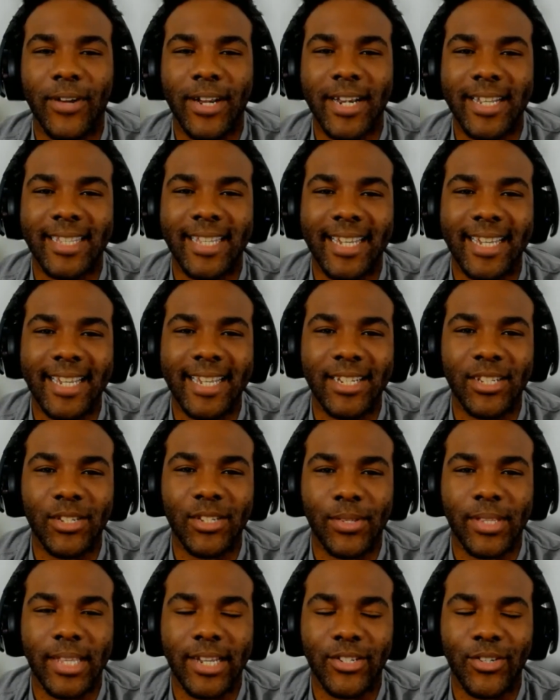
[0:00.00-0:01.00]
thing is,
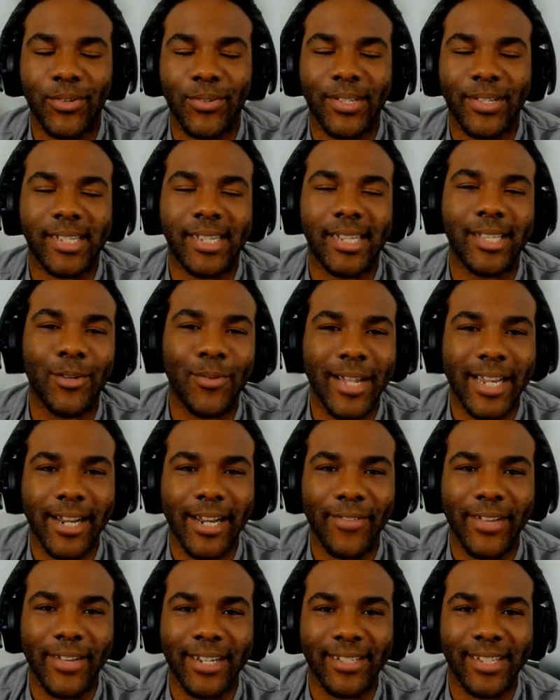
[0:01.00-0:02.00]
they showed the silhouette of
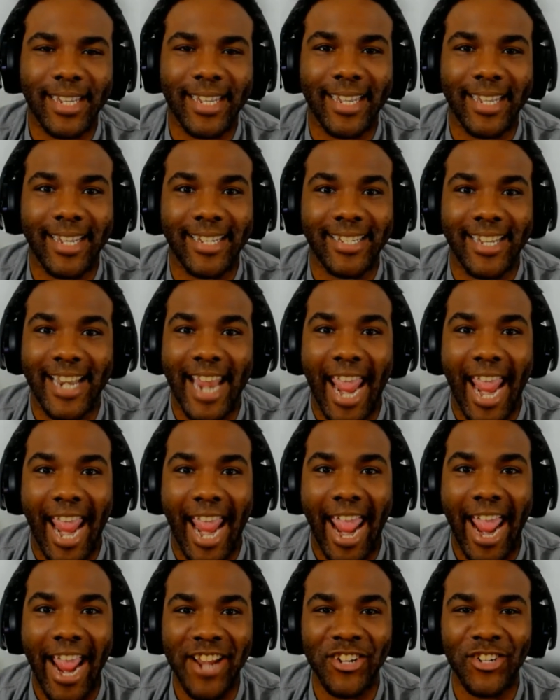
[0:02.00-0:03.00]
it, and it's like, is it
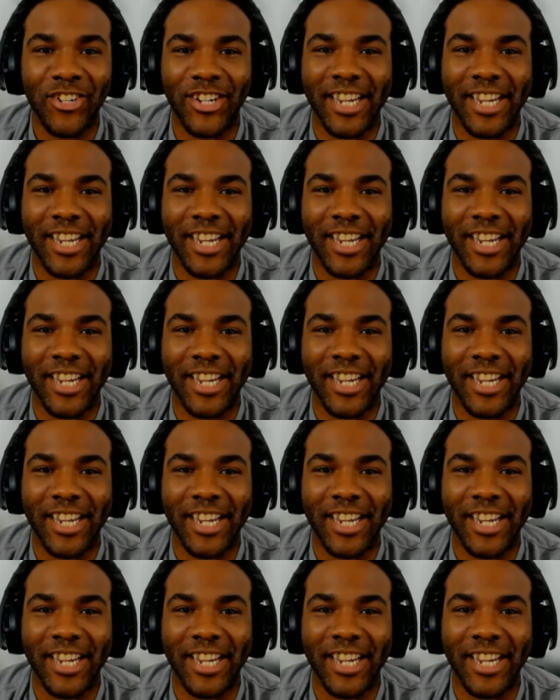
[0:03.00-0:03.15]
Ash?